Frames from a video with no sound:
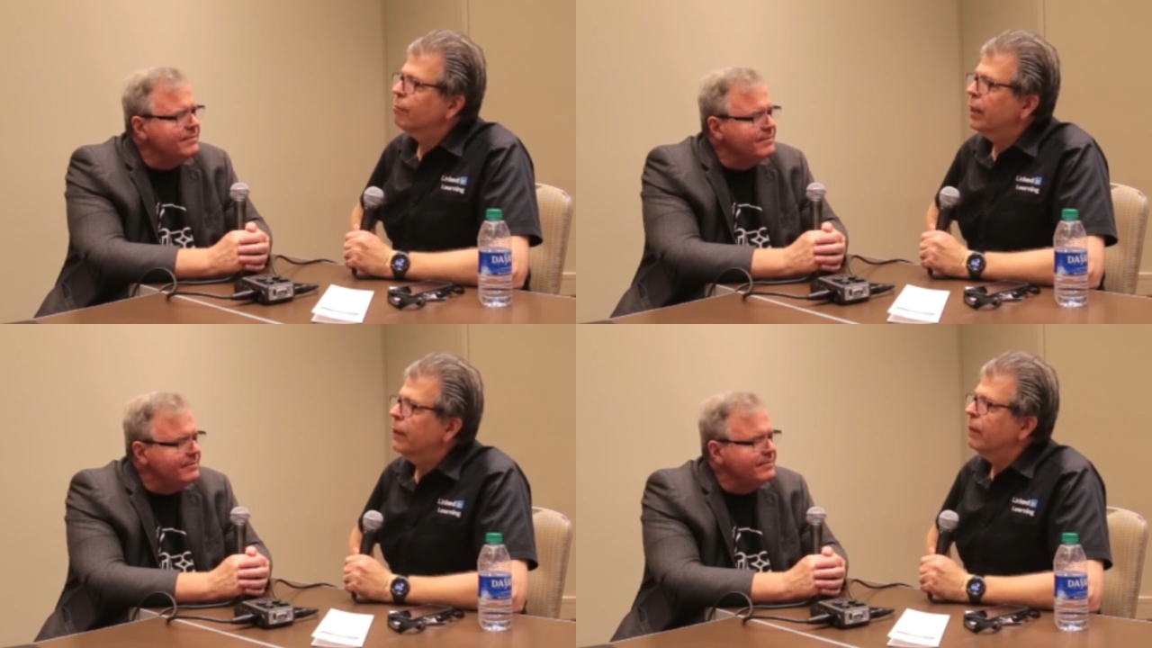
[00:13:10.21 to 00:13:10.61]

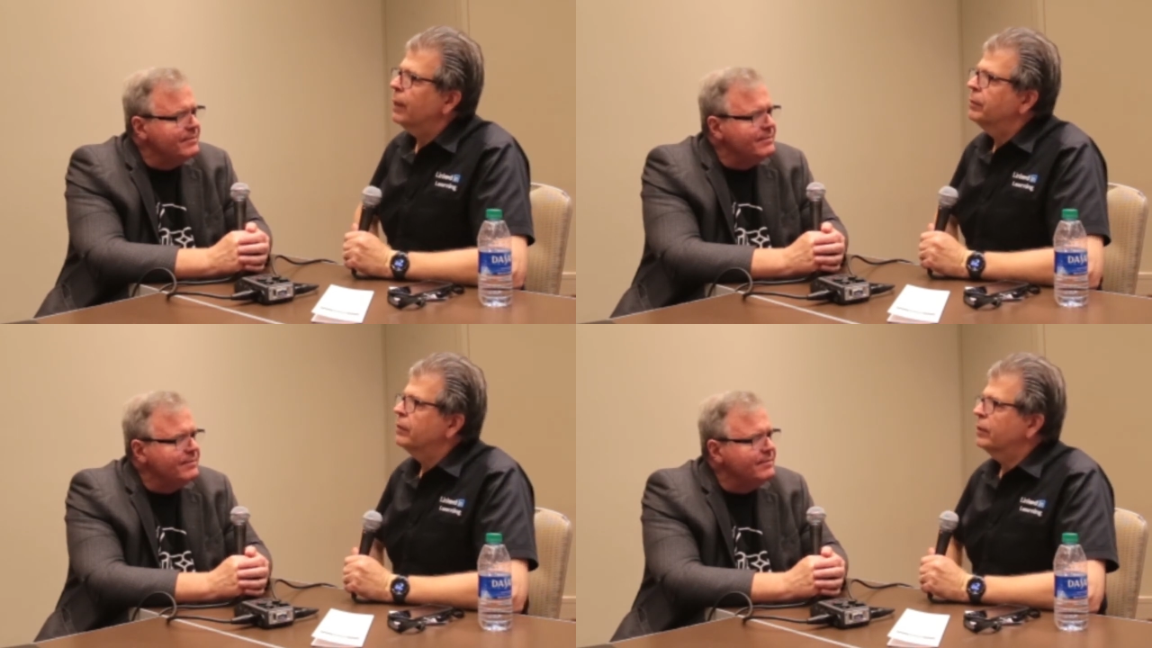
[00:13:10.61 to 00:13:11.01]
Speaker 1: Power
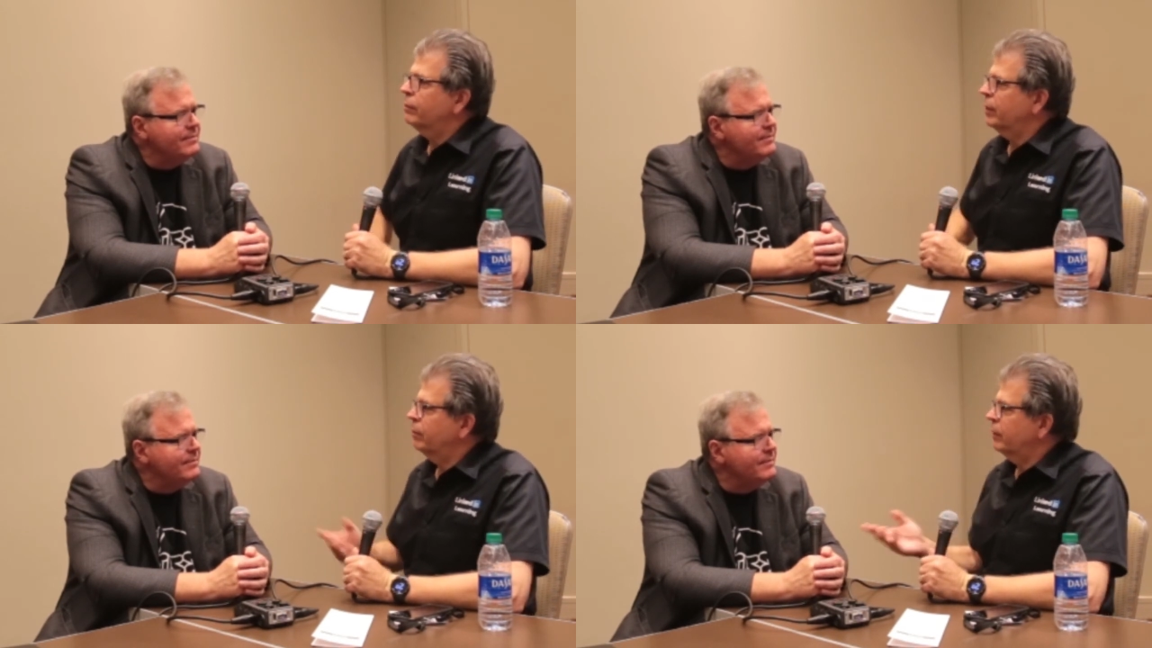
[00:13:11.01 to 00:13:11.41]
Apps is
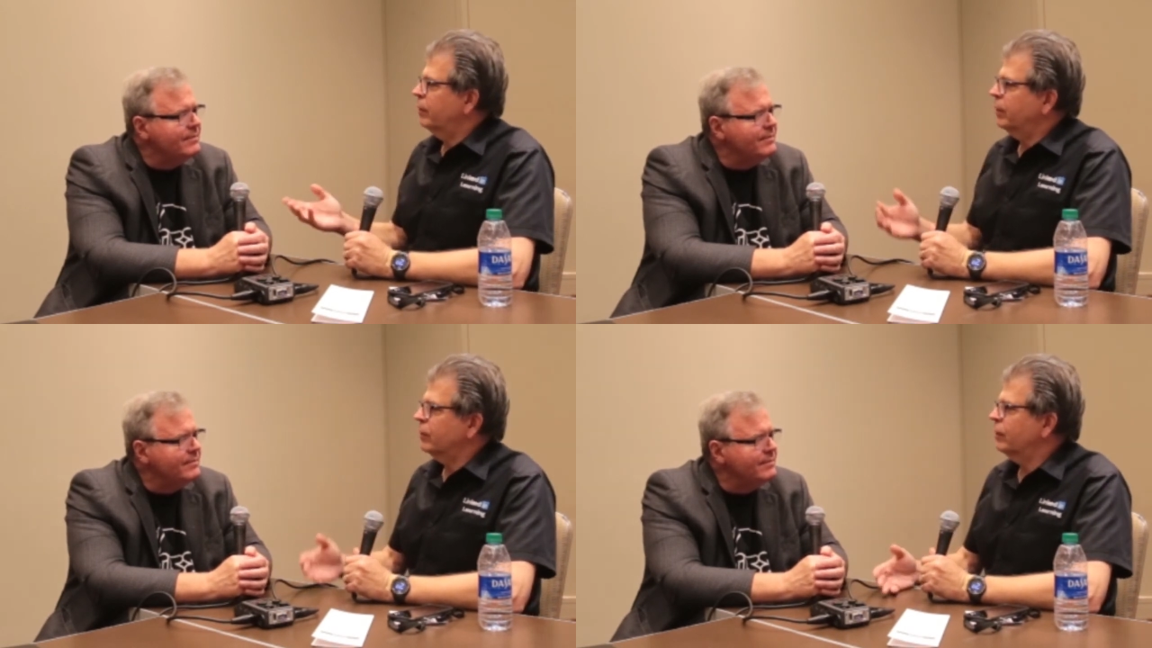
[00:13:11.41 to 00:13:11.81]
something
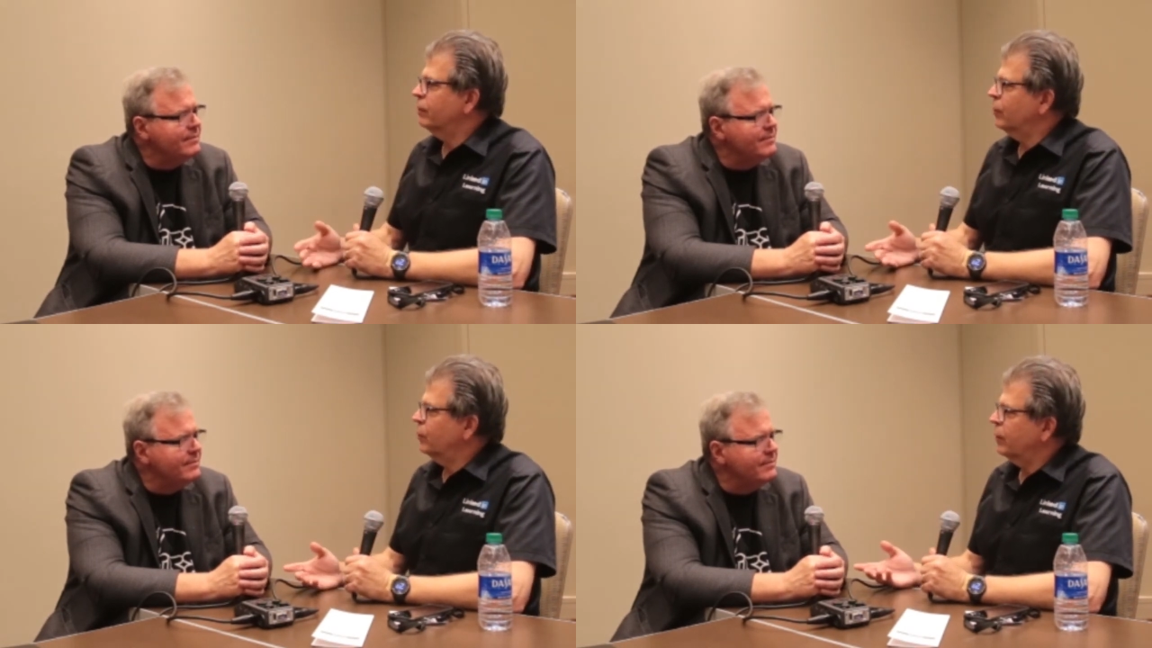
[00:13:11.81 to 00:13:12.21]

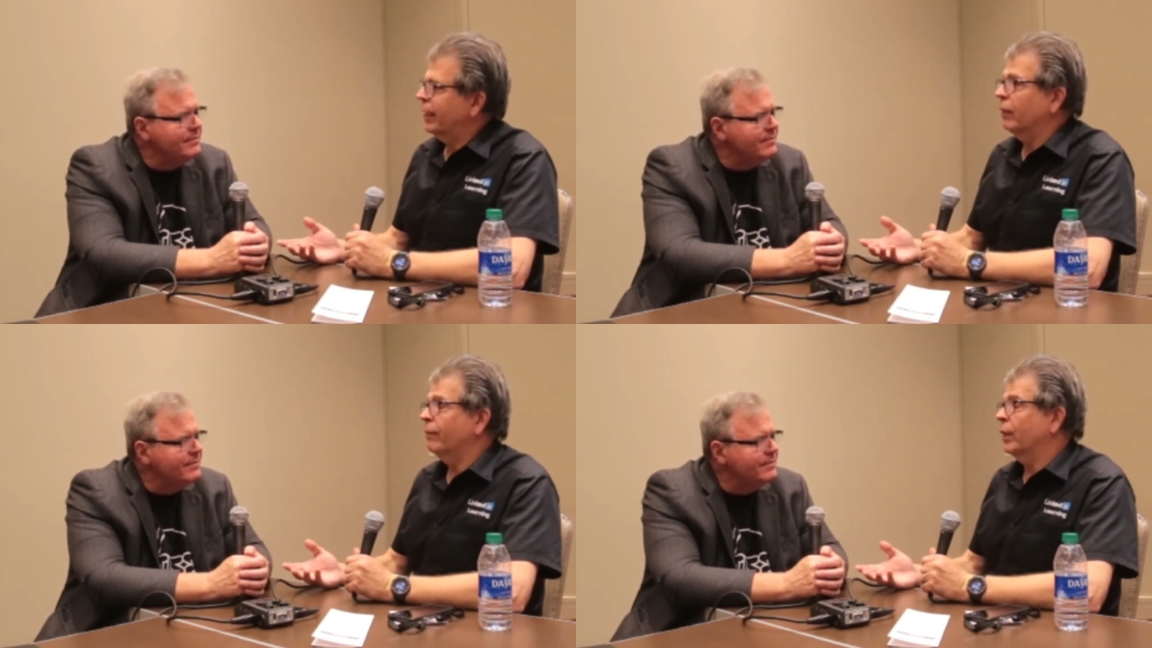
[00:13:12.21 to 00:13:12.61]
Microsoft
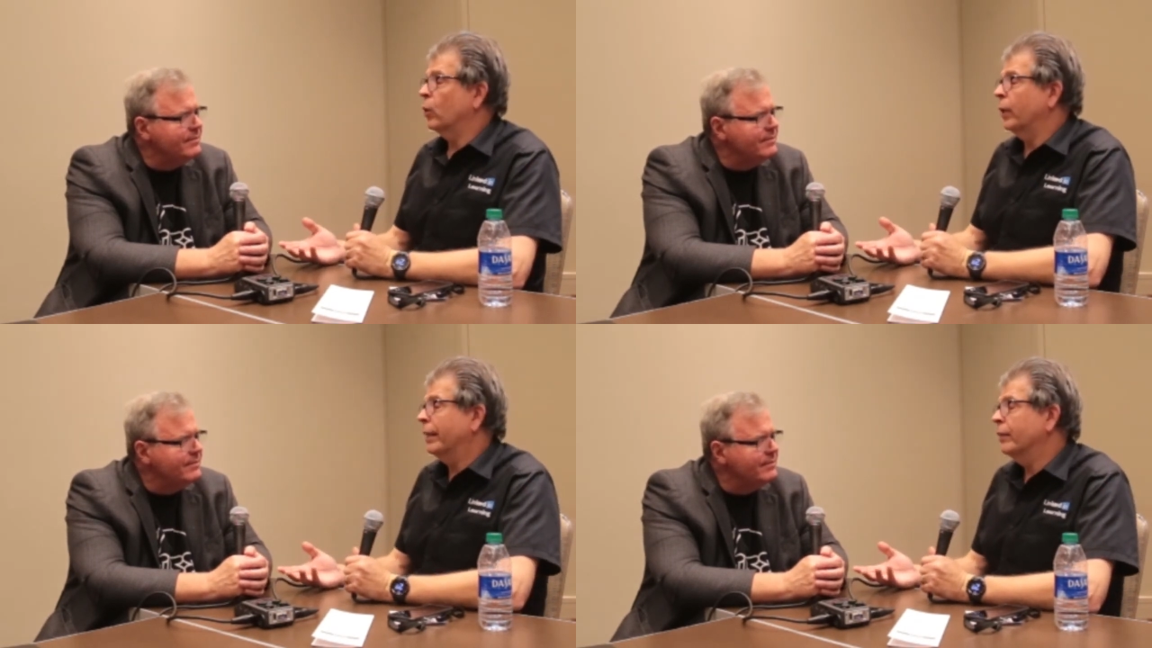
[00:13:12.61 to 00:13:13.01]
I don't know if
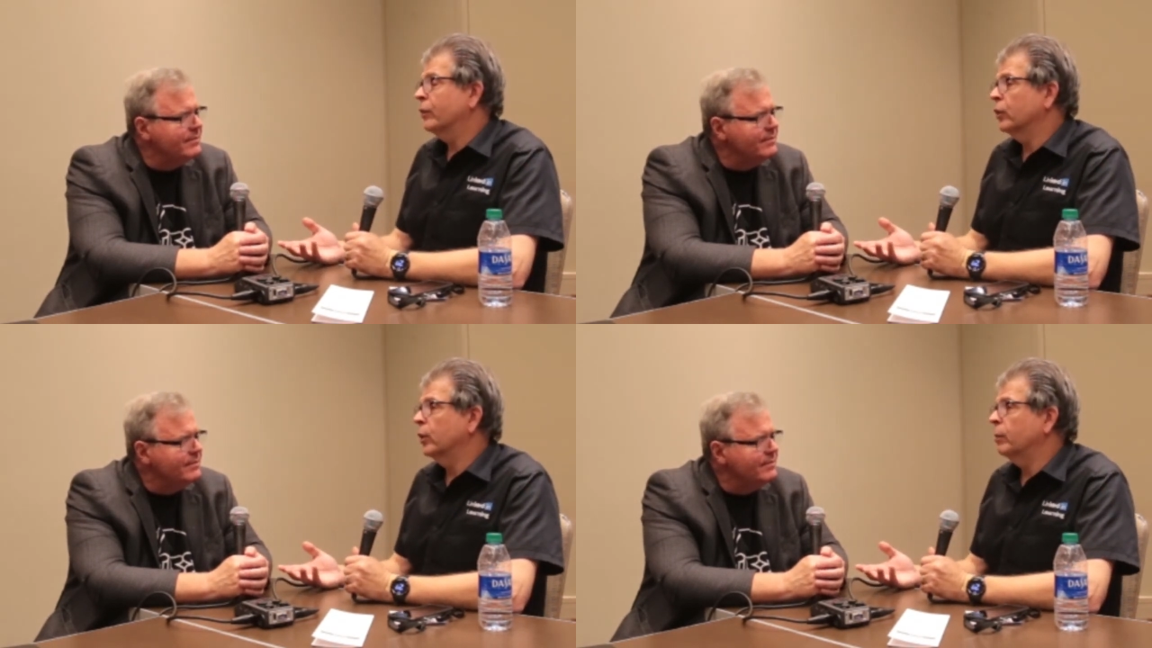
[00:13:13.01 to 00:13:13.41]
they coined
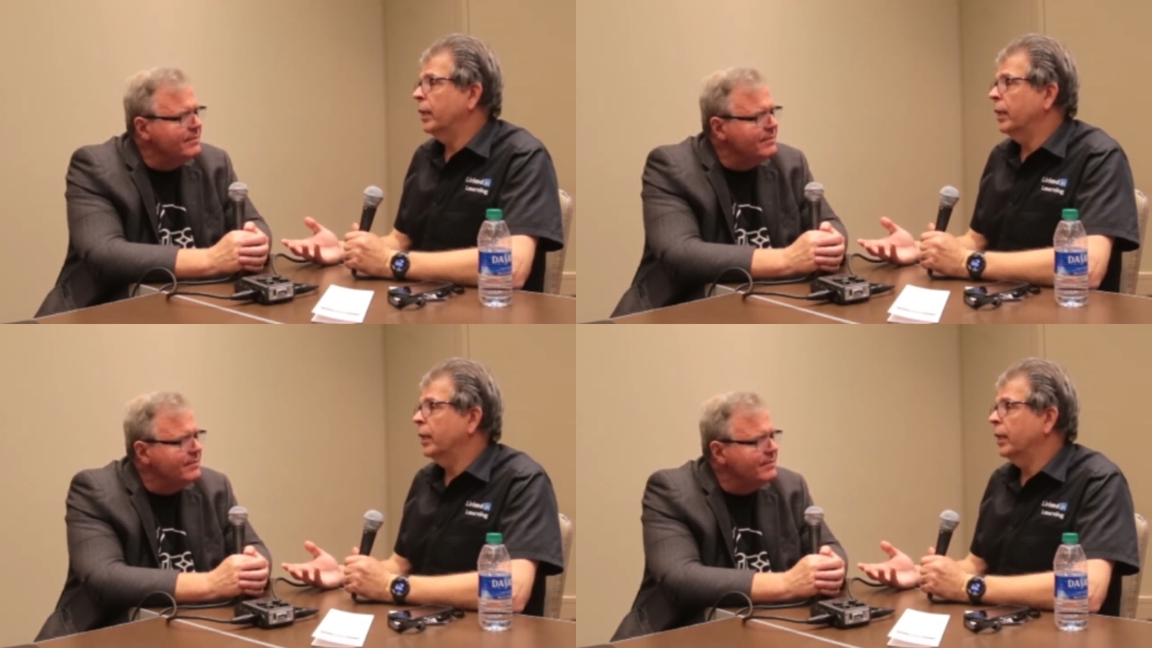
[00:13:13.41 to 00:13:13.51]
this term,